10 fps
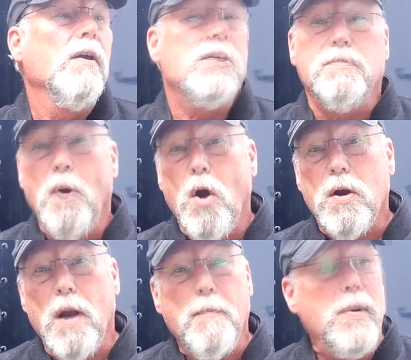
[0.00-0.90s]
small
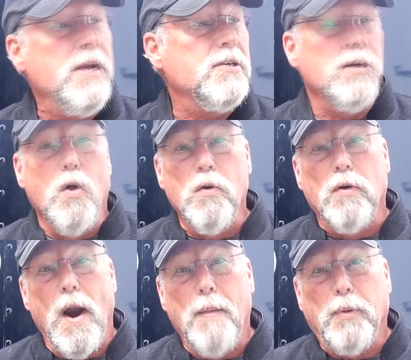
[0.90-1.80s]
companies and
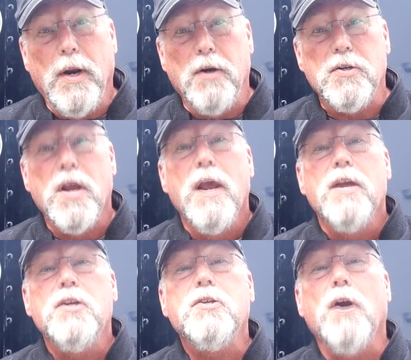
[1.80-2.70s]
owner-operators
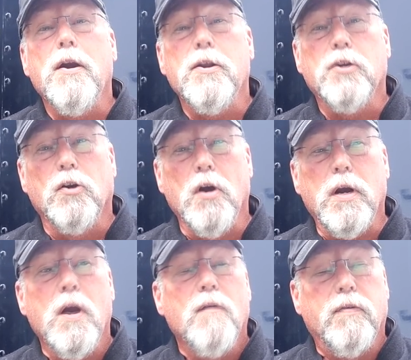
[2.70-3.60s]
started to
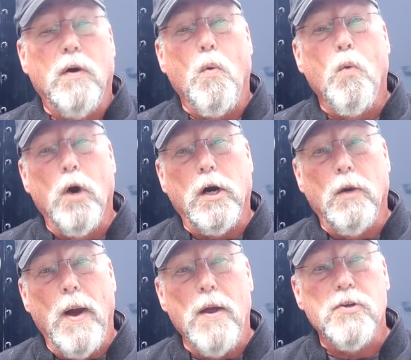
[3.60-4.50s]
look for a
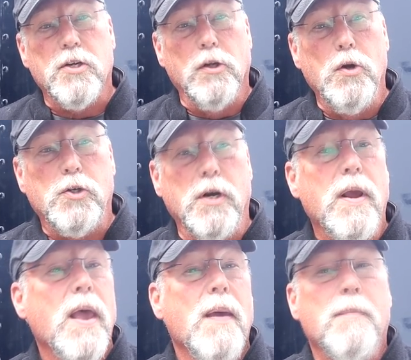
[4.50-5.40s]
workaround
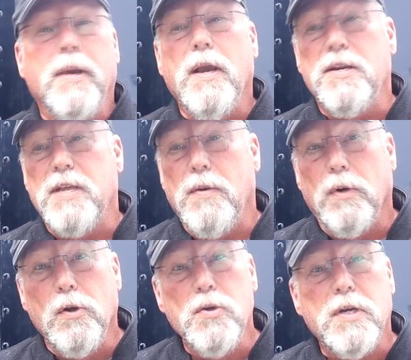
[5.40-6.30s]
solution because they
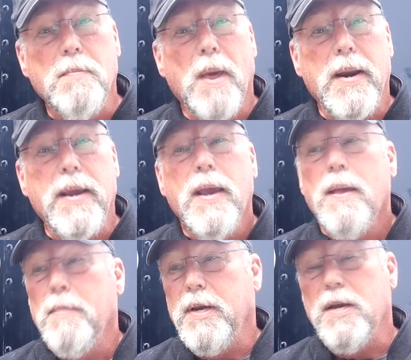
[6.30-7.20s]
were losing money
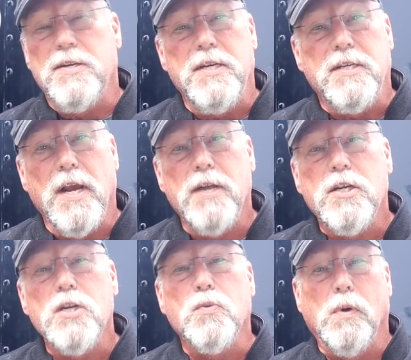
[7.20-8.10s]
because these
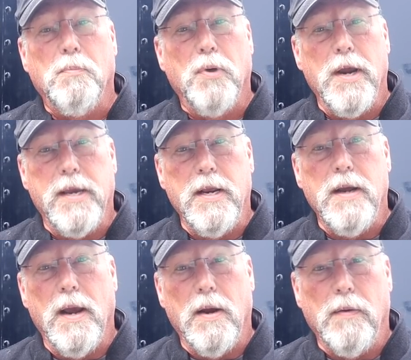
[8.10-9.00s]
engines were breaking
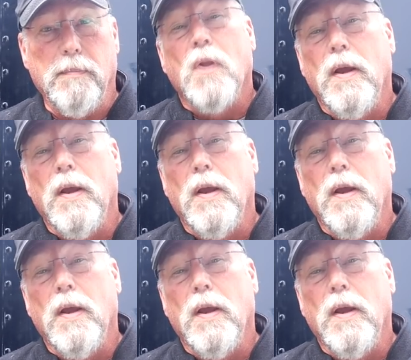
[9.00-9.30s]
down.